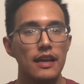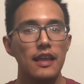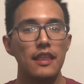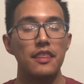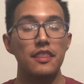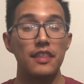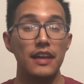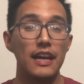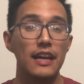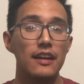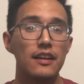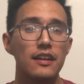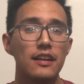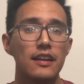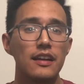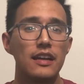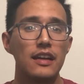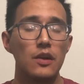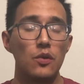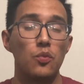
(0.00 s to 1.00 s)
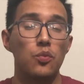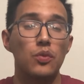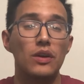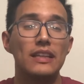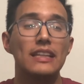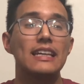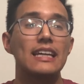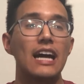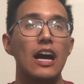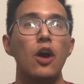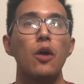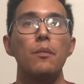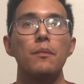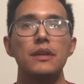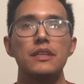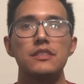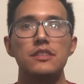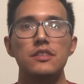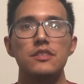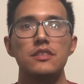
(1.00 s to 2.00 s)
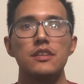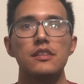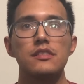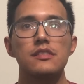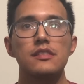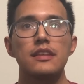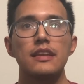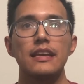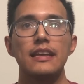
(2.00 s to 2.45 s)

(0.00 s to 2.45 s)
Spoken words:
there really helped me to just